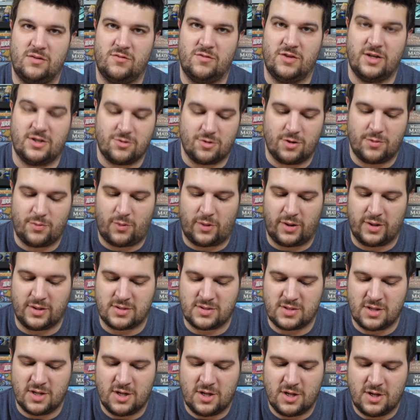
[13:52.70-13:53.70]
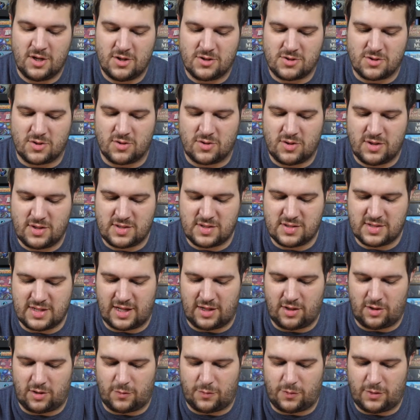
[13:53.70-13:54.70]
victory points. So this has got
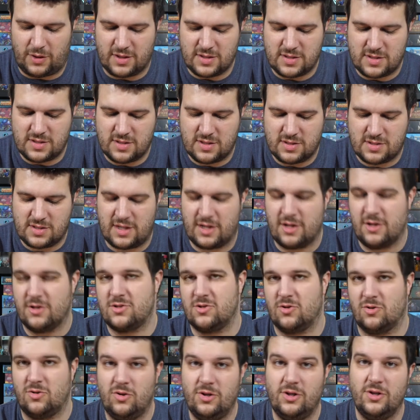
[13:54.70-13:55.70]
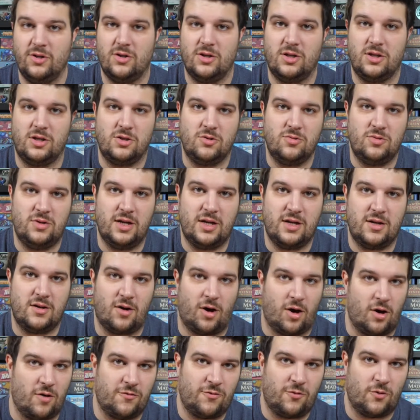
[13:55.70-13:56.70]
a little plus in the center, so clearly you get
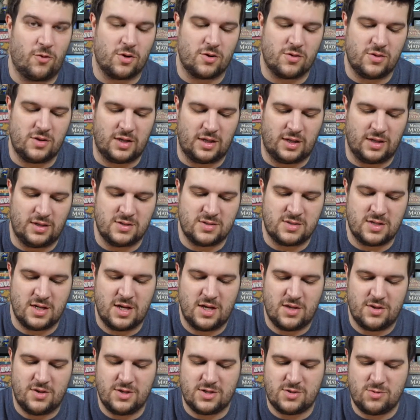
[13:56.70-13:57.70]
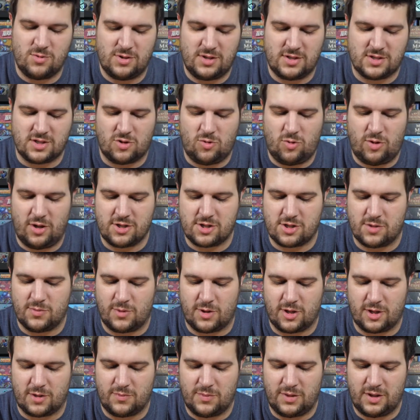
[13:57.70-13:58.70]
all 4 of these. This one has a question
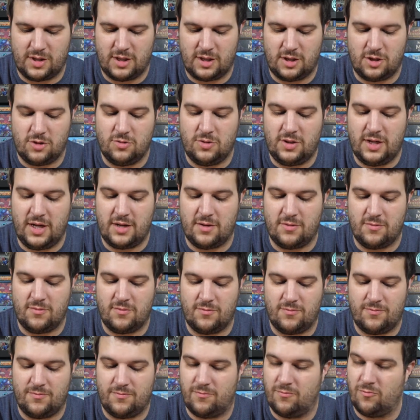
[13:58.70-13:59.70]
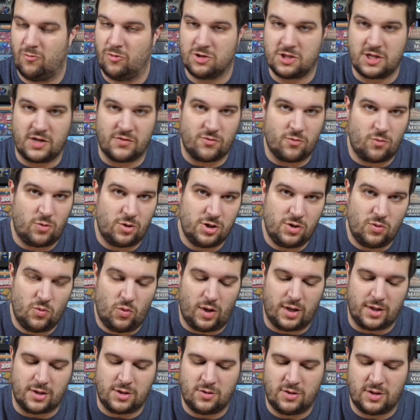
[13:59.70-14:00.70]
mark, meaning you get whichever one you
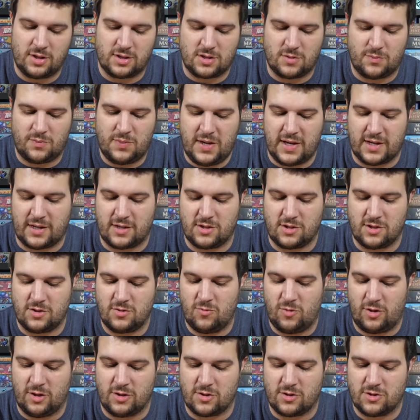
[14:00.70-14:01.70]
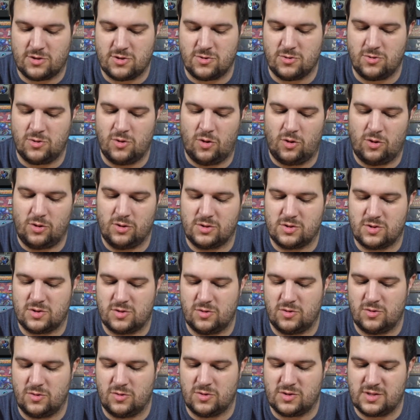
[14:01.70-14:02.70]
want. You get to pick. Do you want 2 gold,
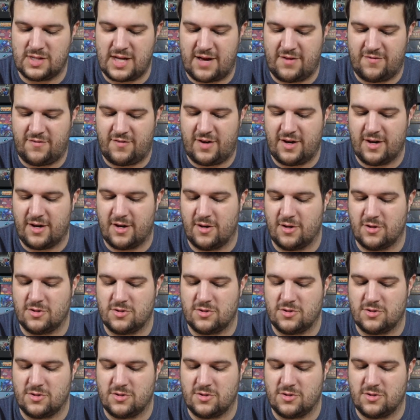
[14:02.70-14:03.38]
2 sapphire, or